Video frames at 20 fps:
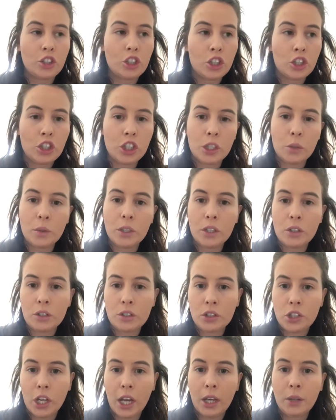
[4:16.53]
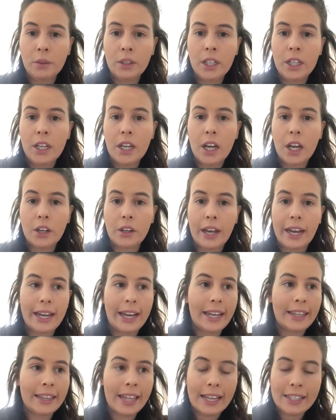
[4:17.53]
Just do what you can do, okay?
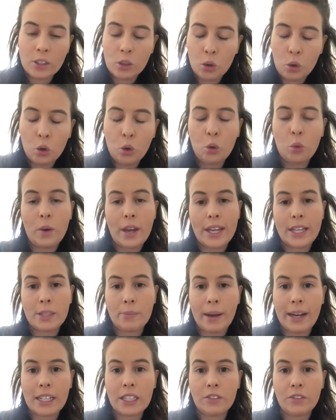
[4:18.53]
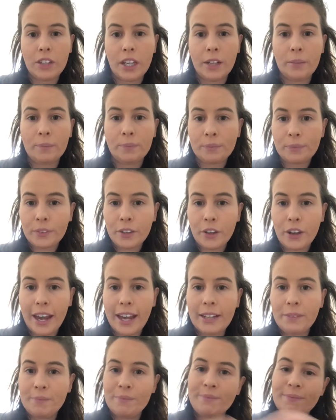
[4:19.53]
And that's all we expect of you, okay?